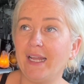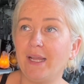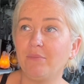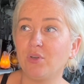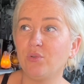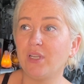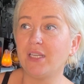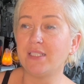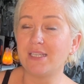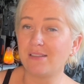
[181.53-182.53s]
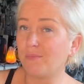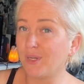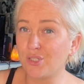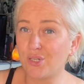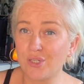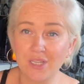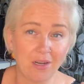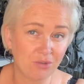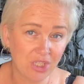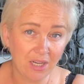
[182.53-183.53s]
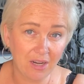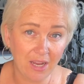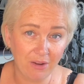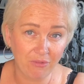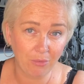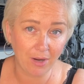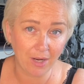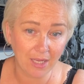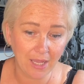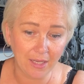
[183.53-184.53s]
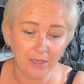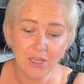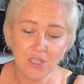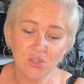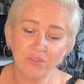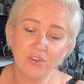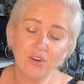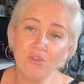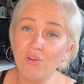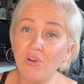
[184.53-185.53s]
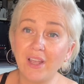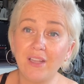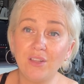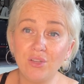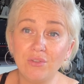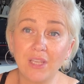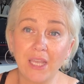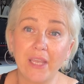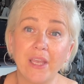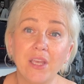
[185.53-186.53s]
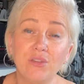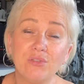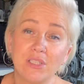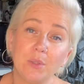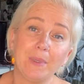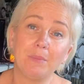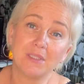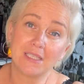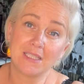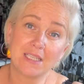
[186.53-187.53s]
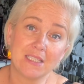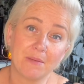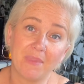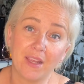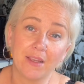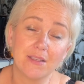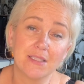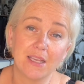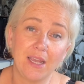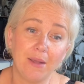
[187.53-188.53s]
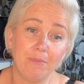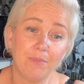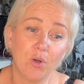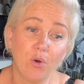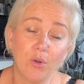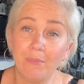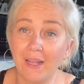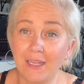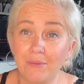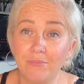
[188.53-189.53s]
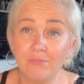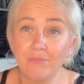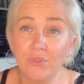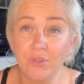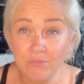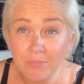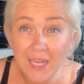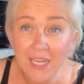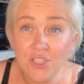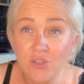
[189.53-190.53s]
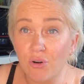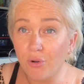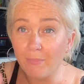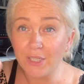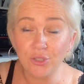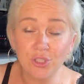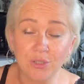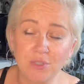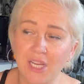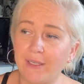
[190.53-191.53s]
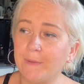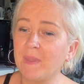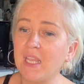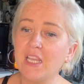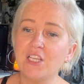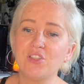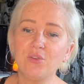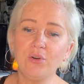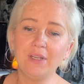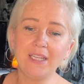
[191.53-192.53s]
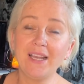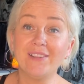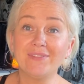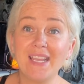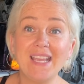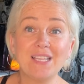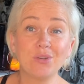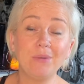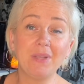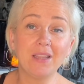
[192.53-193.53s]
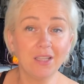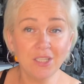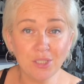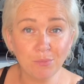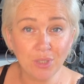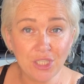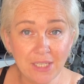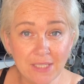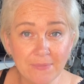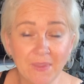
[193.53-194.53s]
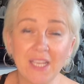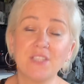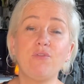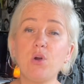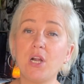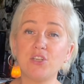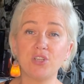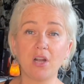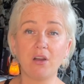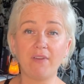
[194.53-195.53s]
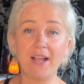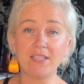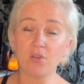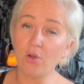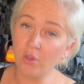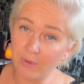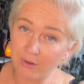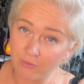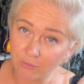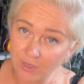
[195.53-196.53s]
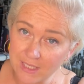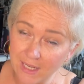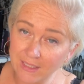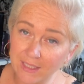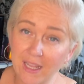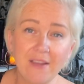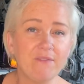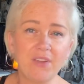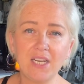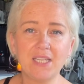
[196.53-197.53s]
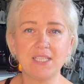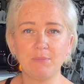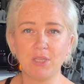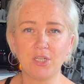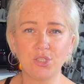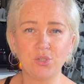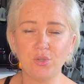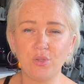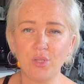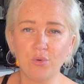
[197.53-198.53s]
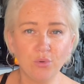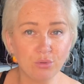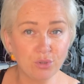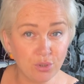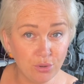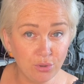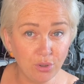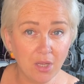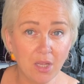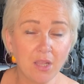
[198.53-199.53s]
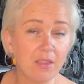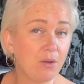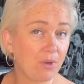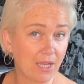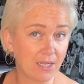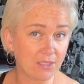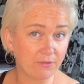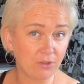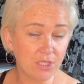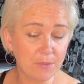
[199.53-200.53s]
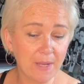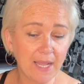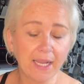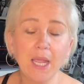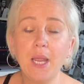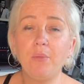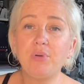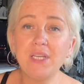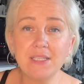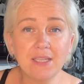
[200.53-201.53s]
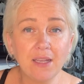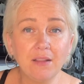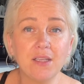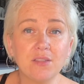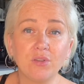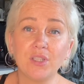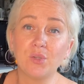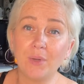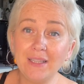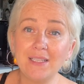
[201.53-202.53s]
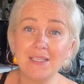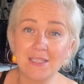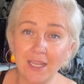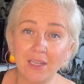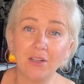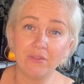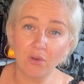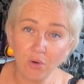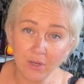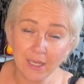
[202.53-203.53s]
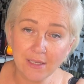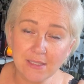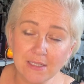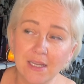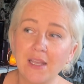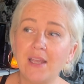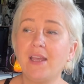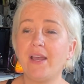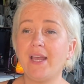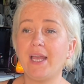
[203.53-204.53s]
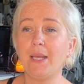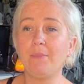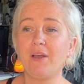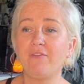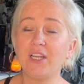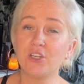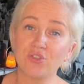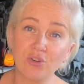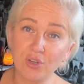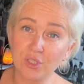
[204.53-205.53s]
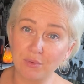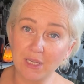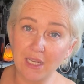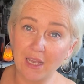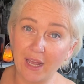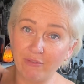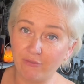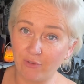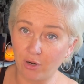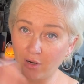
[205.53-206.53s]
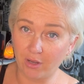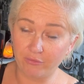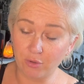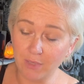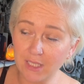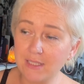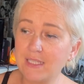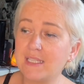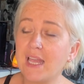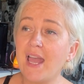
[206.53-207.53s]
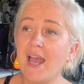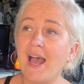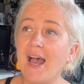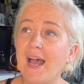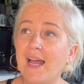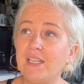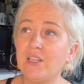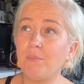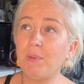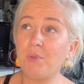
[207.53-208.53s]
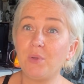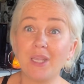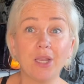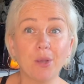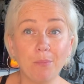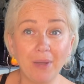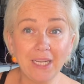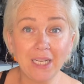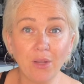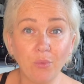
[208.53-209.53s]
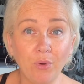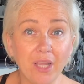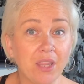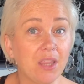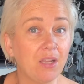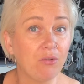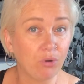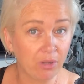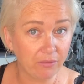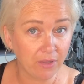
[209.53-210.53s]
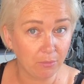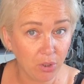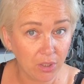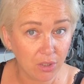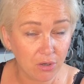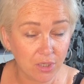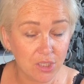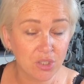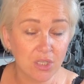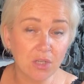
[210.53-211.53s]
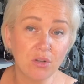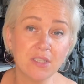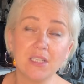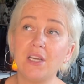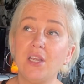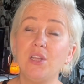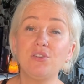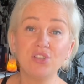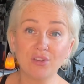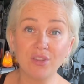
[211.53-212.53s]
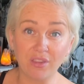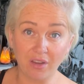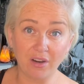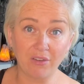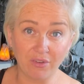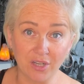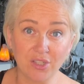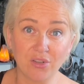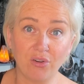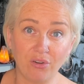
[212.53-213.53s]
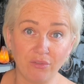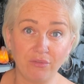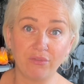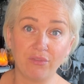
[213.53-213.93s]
I'm gonna take some pictures and I'll share it everywhere I can. So if you're not in the UK, you'll still be able to see some things um, on my page or on my YouTube channel. So yeah, it's going to be at the London Bridges. It's 400 artefacts all the way from Graceland, very similar to the O2 that we had a few years back. Pre-sale is on the 22nd of August. Um, fingers crossed we have it for a few months and maybe we can combine it with the Royal Philharmonic Orchestra concert, which is on the 31st of